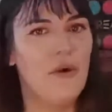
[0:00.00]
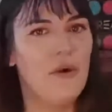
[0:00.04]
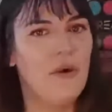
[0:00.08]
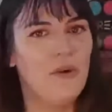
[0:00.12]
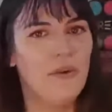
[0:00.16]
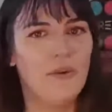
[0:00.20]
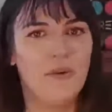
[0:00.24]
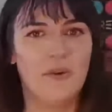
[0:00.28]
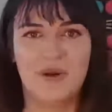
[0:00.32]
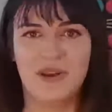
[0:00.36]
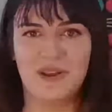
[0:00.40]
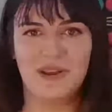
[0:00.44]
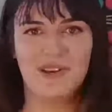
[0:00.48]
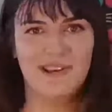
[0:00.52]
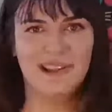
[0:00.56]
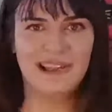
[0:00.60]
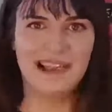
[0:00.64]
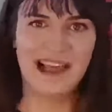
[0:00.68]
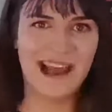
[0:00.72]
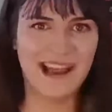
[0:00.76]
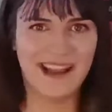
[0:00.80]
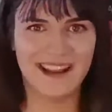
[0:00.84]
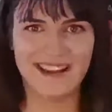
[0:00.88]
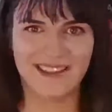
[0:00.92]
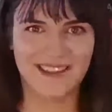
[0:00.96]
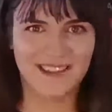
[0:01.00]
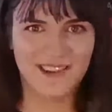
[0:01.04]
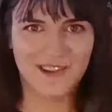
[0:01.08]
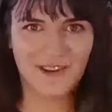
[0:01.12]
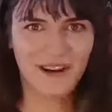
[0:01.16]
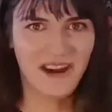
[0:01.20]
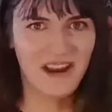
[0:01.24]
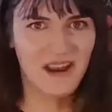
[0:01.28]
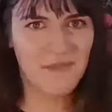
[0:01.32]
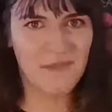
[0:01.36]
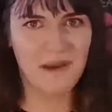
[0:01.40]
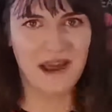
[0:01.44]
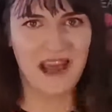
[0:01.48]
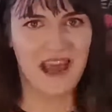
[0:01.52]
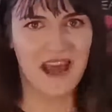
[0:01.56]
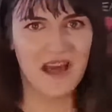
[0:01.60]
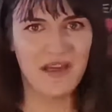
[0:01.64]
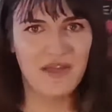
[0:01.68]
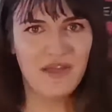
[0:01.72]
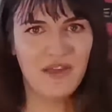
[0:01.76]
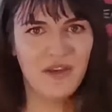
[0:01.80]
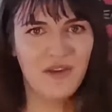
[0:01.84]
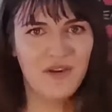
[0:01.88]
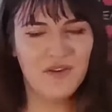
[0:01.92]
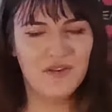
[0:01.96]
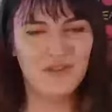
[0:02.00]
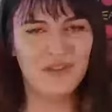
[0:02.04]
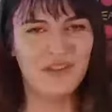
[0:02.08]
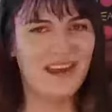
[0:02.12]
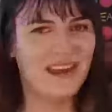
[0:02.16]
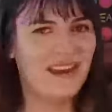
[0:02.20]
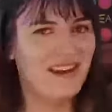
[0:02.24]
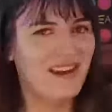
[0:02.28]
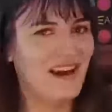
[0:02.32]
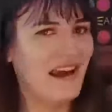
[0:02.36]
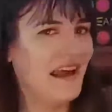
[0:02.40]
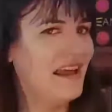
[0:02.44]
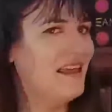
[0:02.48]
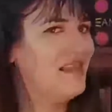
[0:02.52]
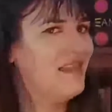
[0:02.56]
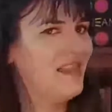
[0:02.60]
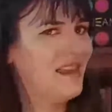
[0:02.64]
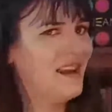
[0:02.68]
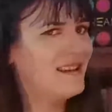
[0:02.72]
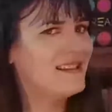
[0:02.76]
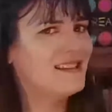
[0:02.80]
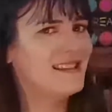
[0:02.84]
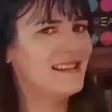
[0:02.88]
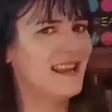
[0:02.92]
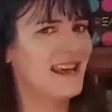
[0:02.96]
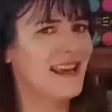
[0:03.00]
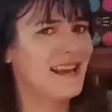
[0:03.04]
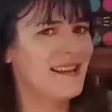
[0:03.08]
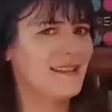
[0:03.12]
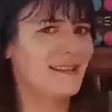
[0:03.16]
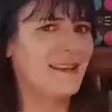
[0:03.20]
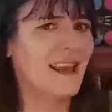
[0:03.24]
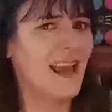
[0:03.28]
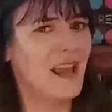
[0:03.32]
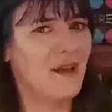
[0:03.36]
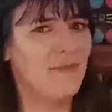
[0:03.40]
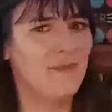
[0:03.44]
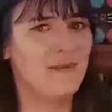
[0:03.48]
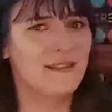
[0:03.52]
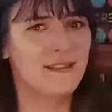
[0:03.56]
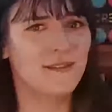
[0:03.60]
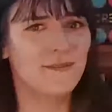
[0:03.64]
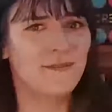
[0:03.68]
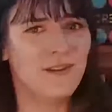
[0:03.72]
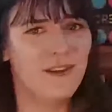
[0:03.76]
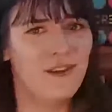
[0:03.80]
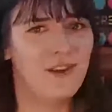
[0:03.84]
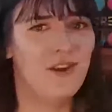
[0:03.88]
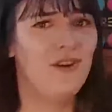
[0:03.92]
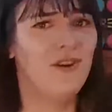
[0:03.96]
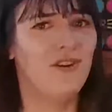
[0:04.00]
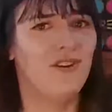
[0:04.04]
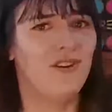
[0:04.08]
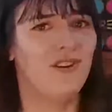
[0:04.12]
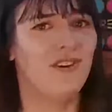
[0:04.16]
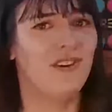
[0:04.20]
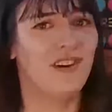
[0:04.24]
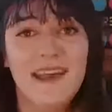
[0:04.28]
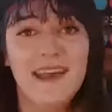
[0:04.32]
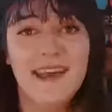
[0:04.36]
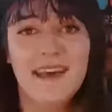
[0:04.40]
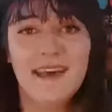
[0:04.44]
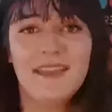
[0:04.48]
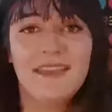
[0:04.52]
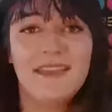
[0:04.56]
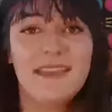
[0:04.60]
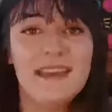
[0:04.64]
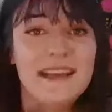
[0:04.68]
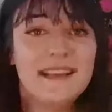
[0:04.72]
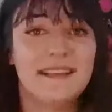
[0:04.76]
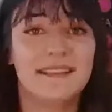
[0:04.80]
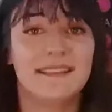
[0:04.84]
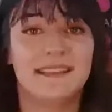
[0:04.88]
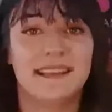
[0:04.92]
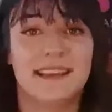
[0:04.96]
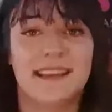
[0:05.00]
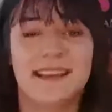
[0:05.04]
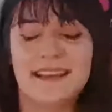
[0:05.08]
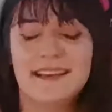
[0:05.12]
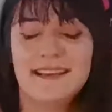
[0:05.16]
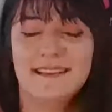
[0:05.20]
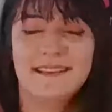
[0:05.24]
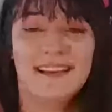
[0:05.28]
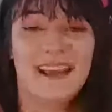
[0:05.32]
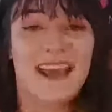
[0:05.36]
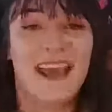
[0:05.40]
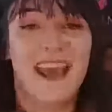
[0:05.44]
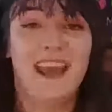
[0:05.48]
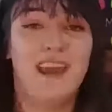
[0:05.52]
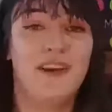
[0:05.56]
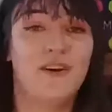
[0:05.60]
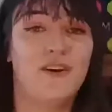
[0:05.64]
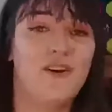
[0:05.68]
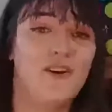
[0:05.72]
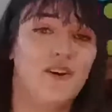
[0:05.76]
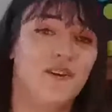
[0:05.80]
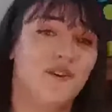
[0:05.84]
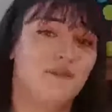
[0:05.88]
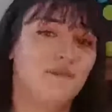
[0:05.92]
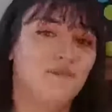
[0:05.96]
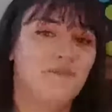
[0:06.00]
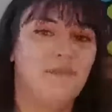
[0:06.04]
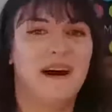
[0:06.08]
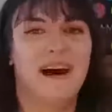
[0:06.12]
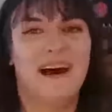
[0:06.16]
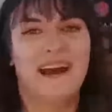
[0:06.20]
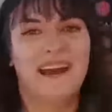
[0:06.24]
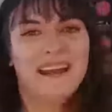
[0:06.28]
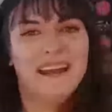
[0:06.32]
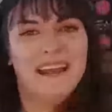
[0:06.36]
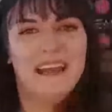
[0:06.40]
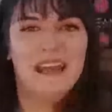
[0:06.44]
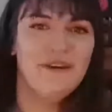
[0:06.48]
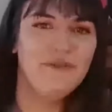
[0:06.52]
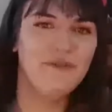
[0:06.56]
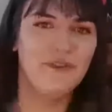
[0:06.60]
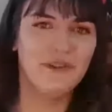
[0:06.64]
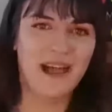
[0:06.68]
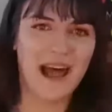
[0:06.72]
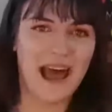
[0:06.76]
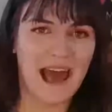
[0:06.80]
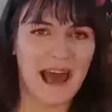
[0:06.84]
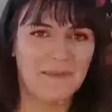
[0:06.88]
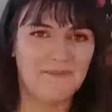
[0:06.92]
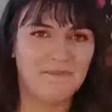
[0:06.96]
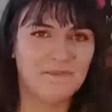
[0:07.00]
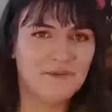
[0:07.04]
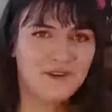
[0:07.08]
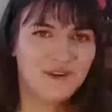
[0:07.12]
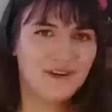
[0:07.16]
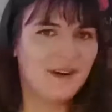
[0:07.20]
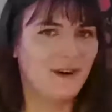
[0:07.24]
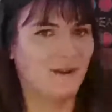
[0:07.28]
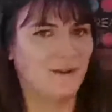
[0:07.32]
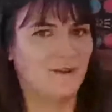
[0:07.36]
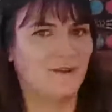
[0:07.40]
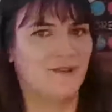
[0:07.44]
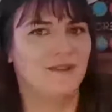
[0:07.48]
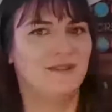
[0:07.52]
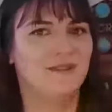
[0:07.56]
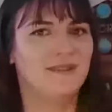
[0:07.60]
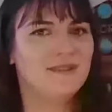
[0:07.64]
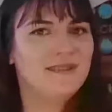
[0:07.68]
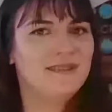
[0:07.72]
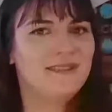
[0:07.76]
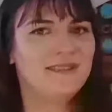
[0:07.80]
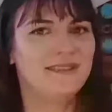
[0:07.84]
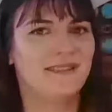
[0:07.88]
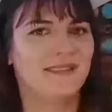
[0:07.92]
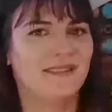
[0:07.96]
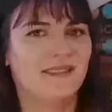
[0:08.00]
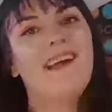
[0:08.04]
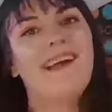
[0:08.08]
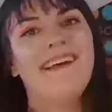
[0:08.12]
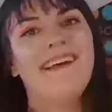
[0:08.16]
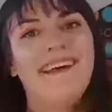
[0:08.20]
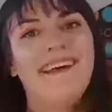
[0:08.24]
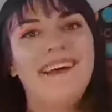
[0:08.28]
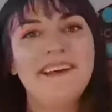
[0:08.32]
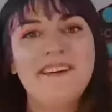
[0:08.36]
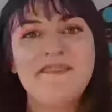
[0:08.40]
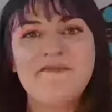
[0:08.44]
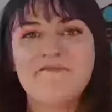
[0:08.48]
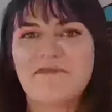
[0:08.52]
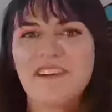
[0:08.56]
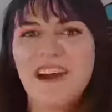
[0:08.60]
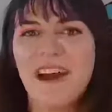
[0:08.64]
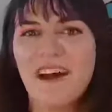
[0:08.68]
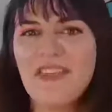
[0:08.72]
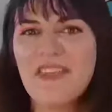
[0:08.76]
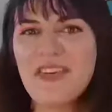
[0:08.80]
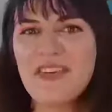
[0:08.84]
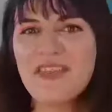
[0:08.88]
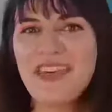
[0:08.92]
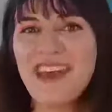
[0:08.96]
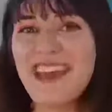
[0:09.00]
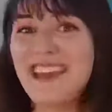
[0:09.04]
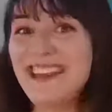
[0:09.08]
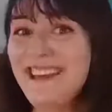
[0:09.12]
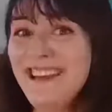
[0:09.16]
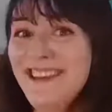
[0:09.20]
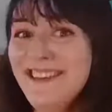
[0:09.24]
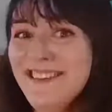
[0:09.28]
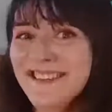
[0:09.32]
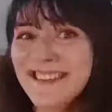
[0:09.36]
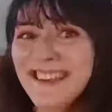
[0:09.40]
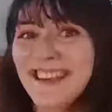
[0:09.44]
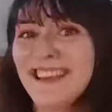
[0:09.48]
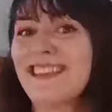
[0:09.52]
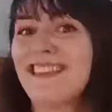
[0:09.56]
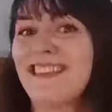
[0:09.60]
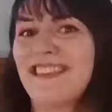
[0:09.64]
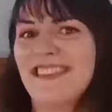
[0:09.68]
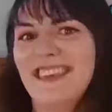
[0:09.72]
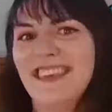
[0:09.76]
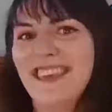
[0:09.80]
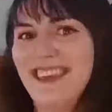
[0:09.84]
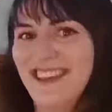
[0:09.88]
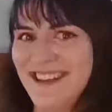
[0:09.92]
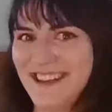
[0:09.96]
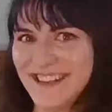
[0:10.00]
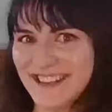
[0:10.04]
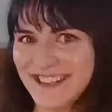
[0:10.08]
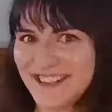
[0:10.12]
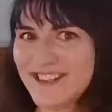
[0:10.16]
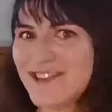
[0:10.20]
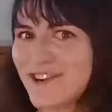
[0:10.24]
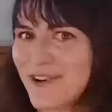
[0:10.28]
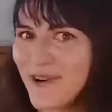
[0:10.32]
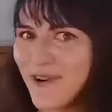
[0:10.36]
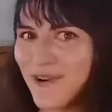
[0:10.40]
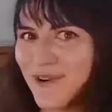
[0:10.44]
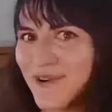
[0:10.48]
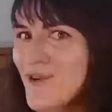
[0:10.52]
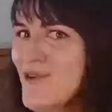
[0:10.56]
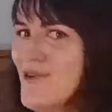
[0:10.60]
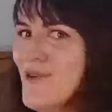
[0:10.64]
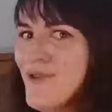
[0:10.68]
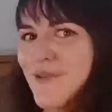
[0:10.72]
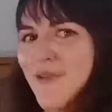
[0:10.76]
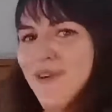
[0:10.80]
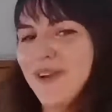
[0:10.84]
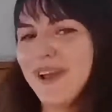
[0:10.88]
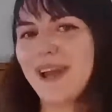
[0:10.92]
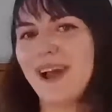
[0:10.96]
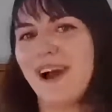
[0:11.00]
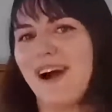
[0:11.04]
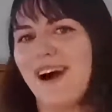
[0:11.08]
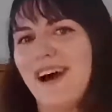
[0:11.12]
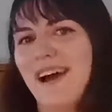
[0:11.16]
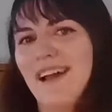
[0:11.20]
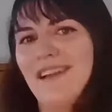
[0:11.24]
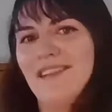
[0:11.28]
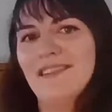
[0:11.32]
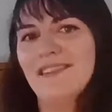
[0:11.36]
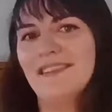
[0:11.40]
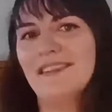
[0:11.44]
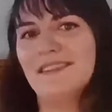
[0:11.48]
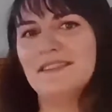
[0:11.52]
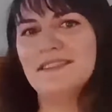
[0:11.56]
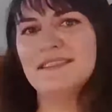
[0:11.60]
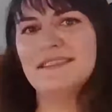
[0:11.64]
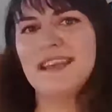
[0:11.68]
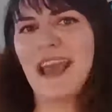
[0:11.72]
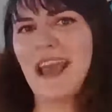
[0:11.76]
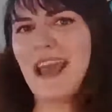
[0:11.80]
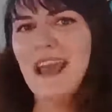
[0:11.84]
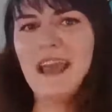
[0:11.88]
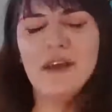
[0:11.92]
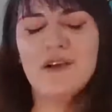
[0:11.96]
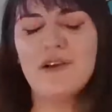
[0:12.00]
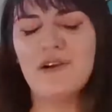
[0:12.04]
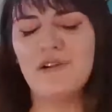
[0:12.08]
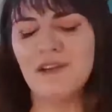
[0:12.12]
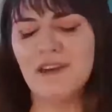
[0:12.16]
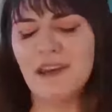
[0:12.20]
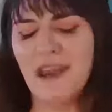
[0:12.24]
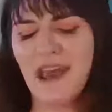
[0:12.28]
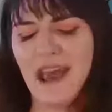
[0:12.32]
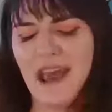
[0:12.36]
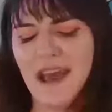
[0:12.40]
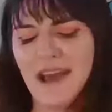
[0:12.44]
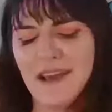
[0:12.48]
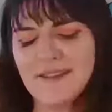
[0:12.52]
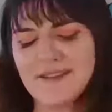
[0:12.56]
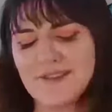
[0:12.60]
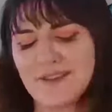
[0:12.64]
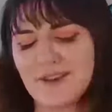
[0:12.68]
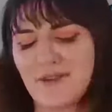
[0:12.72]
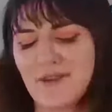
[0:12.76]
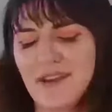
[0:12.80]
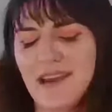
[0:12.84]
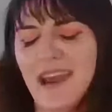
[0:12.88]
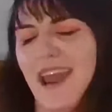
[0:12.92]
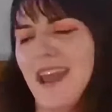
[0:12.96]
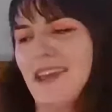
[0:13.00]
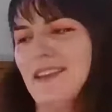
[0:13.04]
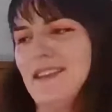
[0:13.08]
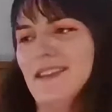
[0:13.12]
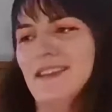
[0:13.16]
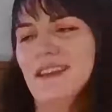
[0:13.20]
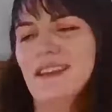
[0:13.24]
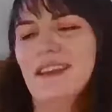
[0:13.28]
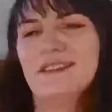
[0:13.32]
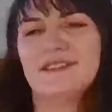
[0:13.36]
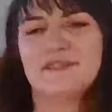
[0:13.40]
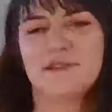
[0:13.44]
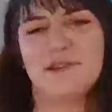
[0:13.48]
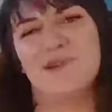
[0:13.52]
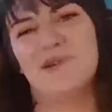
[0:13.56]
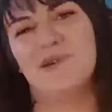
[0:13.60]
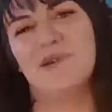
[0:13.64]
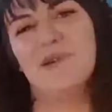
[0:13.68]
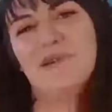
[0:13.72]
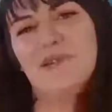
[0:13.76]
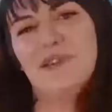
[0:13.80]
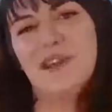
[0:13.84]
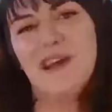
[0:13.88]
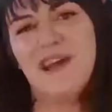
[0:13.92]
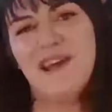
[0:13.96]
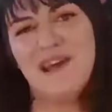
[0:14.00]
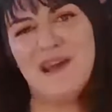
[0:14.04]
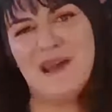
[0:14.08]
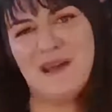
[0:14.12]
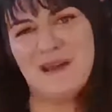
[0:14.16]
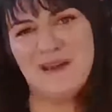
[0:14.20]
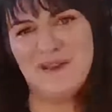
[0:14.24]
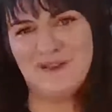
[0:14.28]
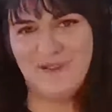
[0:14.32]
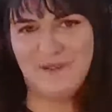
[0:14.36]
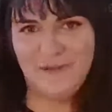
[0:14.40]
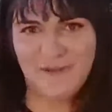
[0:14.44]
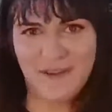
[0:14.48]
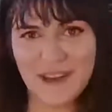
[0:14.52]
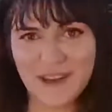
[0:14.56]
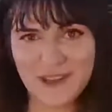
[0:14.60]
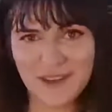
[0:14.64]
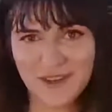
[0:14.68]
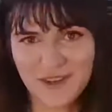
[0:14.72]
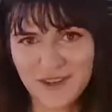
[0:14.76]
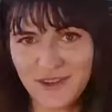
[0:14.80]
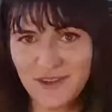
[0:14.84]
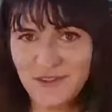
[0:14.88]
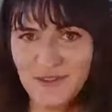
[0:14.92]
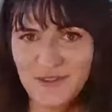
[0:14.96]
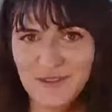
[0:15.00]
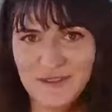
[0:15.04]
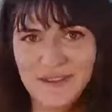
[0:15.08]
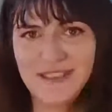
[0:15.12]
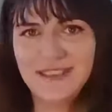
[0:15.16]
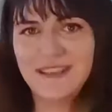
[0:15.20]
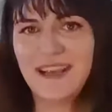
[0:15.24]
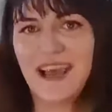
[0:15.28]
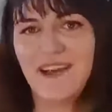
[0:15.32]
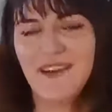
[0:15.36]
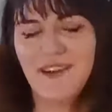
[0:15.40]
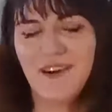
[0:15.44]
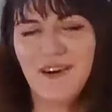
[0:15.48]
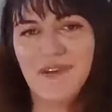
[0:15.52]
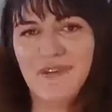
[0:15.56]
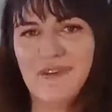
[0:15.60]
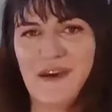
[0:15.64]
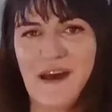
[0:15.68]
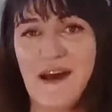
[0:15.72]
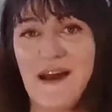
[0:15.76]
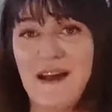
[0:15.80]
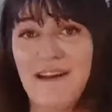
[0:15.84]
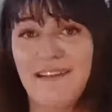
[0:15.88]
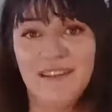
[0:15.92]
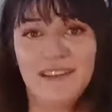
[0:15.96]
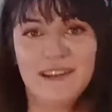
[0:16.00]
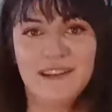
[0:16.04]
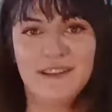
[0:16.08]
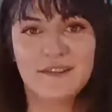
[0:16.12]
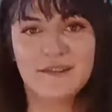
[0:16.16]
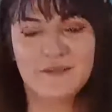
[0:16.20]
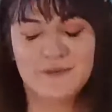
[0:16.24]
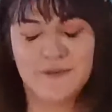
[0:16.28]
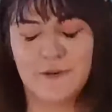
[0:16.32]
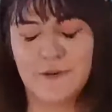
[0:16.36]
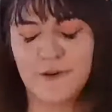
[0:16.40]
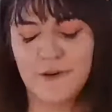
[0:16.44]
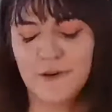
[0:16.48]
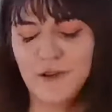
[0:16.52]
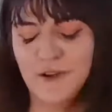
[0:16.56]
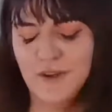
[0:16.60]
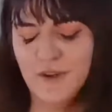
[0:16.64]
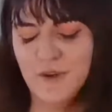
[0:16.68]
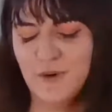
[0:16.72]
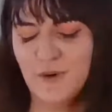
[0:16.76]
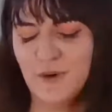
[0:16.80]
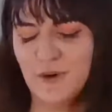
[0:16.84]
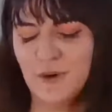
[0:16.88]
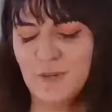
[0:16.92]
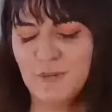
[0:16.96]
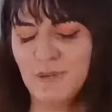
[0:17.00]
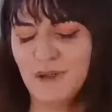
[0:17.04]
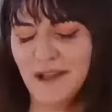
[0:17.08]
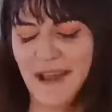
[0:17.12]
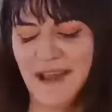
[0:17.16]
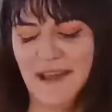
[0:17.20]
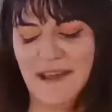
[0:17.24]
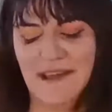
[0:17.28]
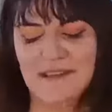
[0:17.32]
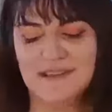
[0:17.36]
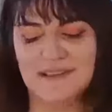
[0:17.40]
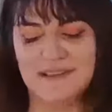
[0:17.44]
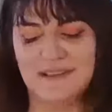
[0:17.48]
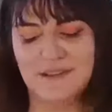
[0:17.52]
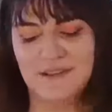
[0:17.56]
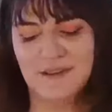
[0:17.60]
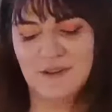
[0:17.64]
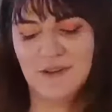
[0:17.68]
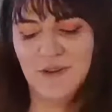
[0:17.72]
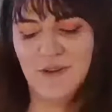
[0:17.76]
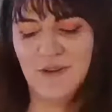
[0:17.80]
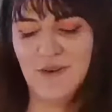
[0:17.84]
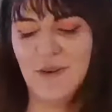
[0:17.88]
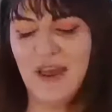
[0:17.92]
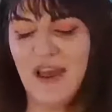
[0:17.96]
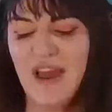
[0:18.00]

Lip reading: or you like the Greek pantheon, then I think today's game is for you. This is Agon by Evil Hat Productions. Rather than using the historical Greek islands, Agon has created its own fictional set of islands for your players to